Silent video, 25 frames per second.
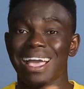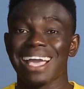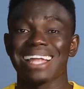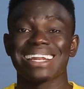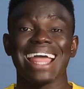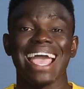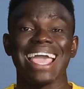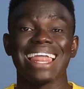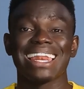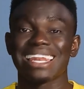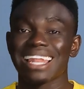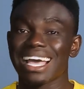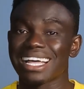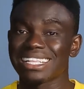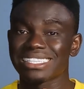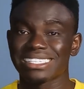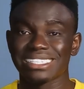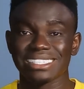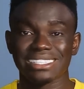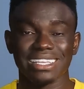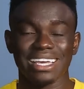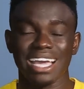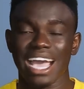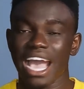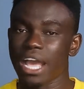and I learned
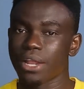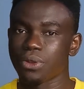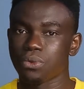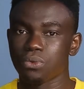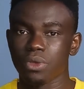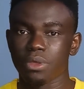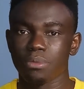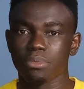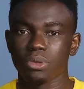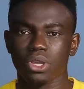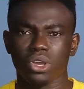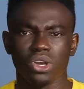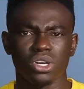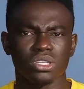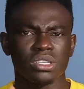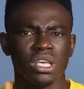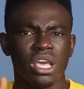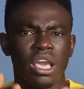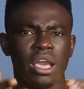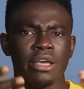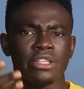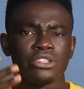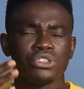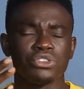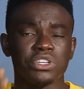it the hard way because
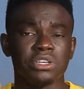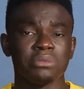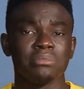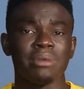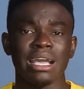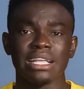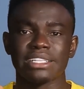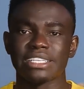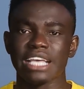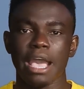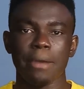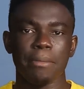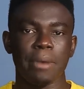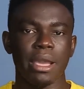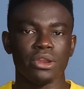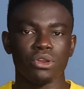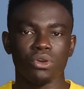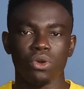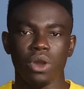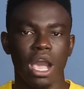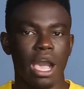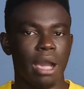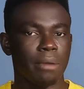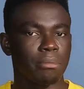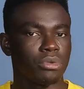during my time, I
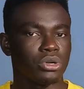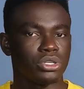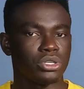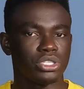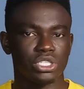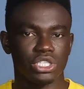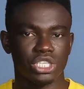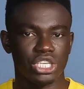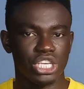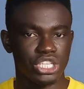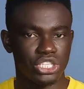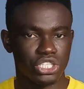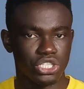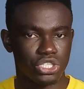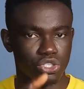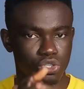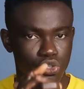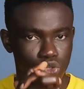know how much it